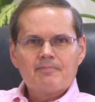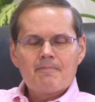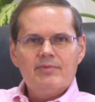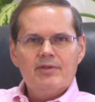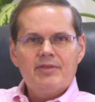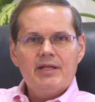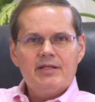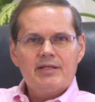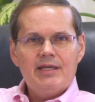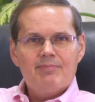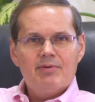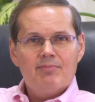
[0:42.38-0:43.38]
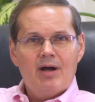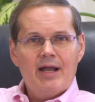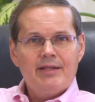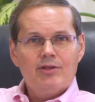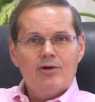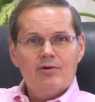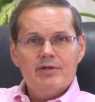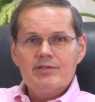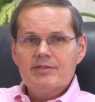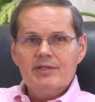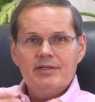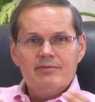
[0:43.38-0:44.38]
The thing to keep in mind, though,
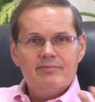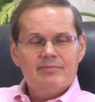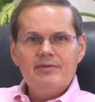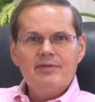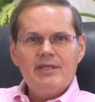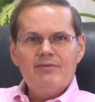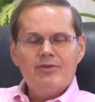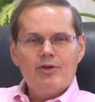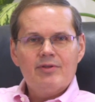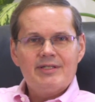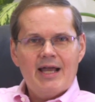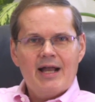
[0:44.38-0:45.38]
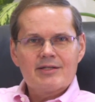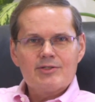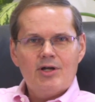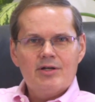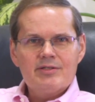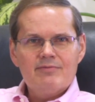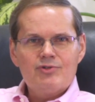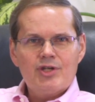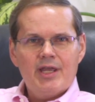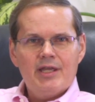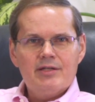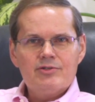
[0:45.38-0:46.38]
is that even though the tax laws have
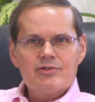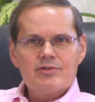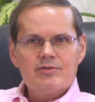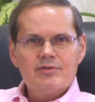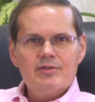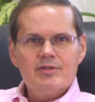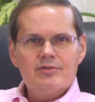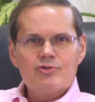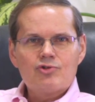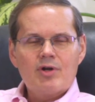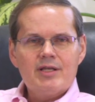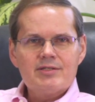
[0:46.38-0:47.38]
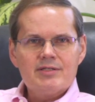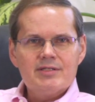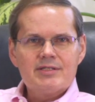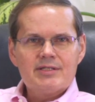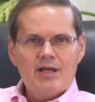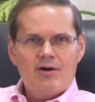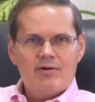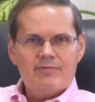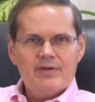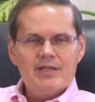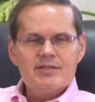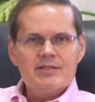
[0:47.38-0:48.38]
changed, the trust itself
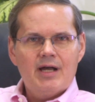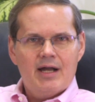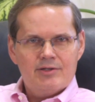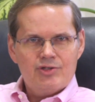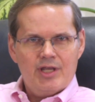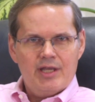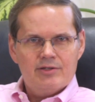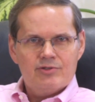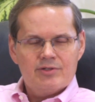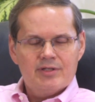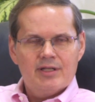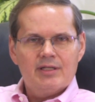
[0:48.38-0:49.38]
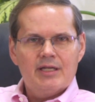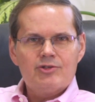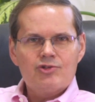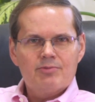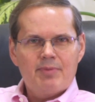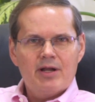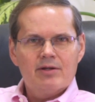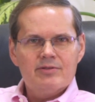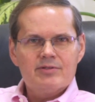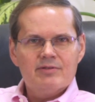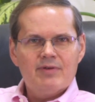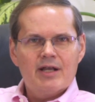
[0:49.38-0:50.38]
has not changed unless your
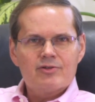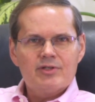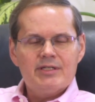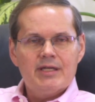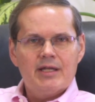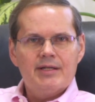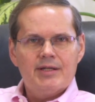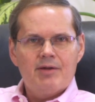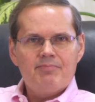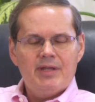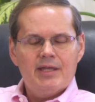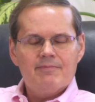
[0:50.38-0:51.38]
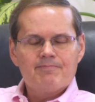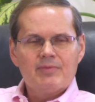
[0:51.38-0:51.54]
parents have actually done an update.